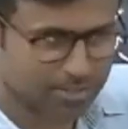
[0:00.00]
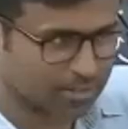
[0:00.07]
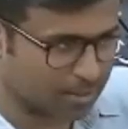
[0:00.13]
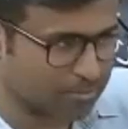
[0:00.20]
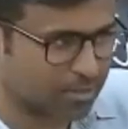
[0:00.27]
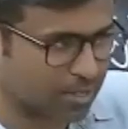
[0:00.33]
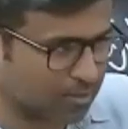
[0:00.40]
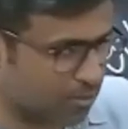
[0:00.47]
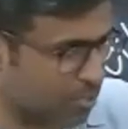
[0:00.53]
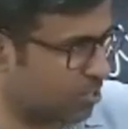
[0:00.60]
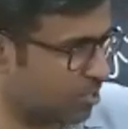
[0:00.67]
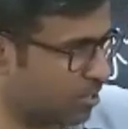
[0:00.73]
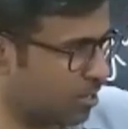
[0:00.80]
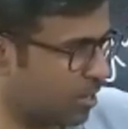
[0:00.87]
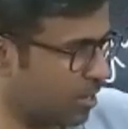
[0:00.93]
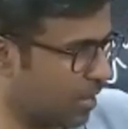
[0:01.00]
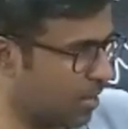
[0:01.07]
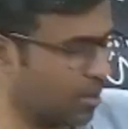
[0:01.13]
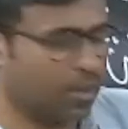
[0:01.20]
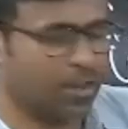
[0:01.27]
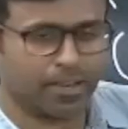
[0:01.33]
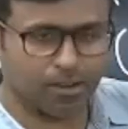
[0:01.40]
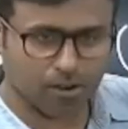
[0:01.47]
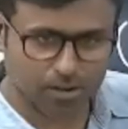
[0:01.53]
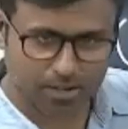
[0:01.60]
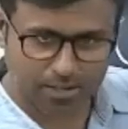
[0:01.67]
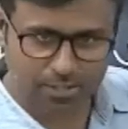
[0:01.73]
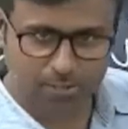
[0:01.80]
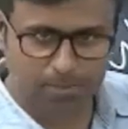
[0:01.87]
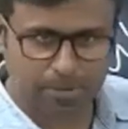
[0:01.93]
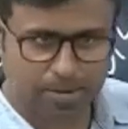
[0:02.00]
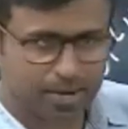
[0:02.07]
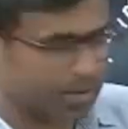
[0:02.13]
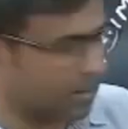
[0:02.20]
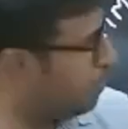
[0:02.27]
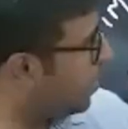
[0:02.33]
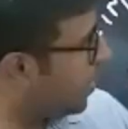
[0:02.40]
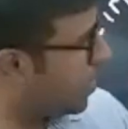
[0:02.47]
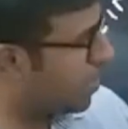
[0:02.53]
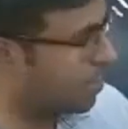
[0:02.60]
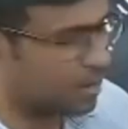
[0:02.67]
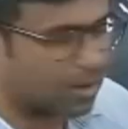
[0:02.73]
something which I got inspired by